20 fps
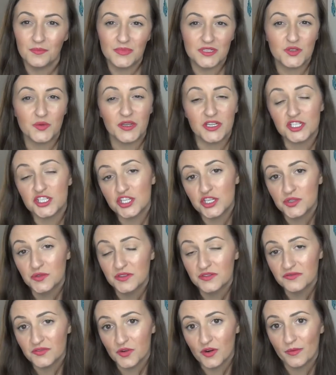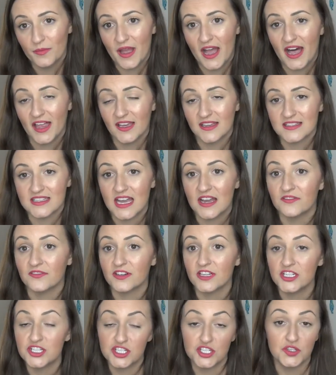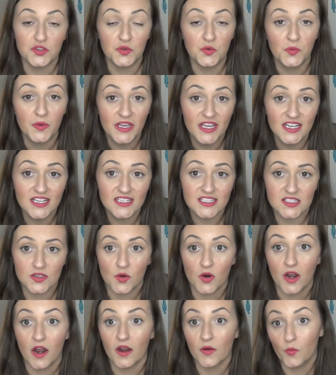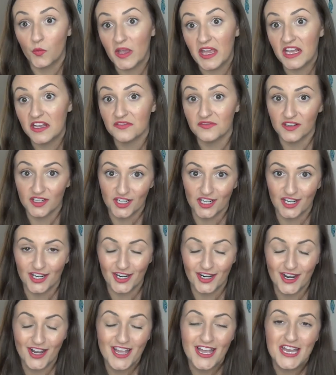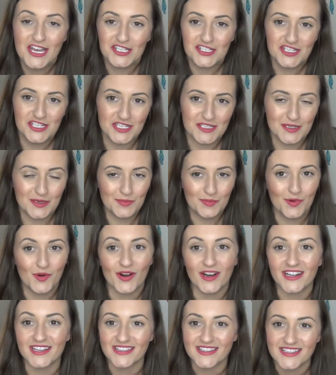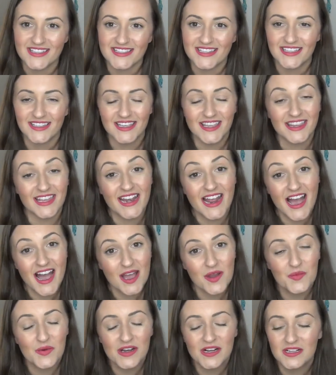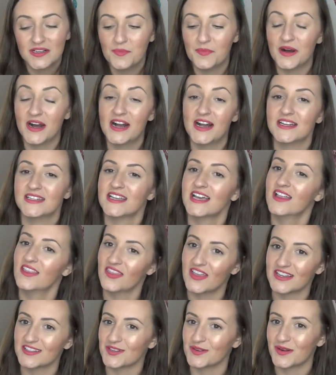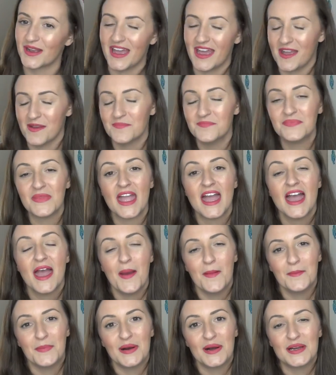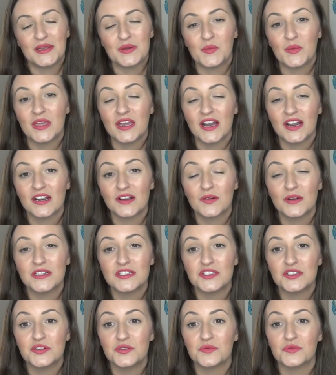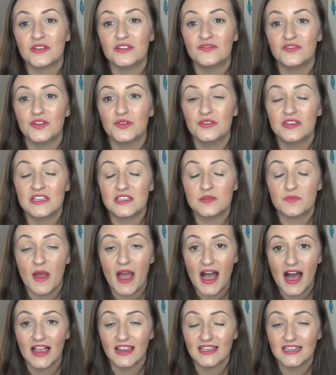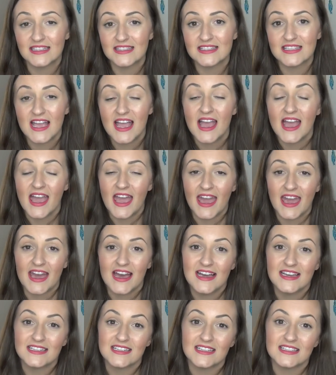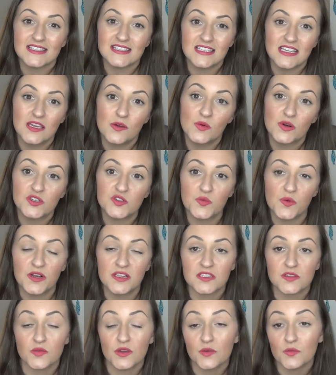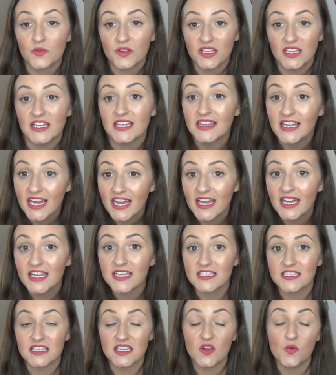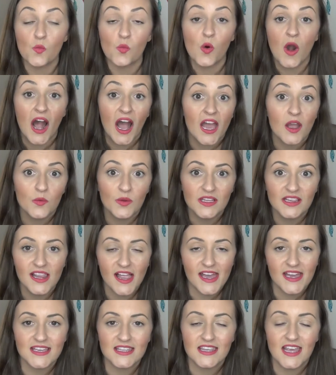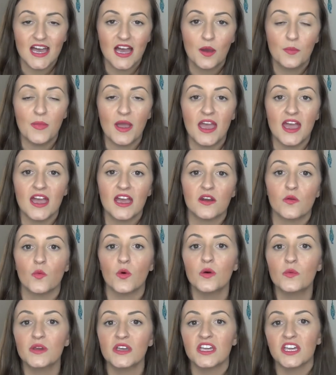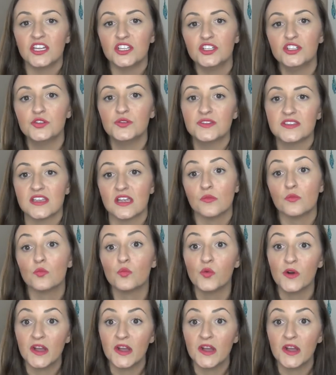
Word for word: between two and four palettes every two weeks or week for her. She does them more consistently than I will, but that's okay. But we are going to review these palettes and see which ones we really like, see why we like them, and what we can use them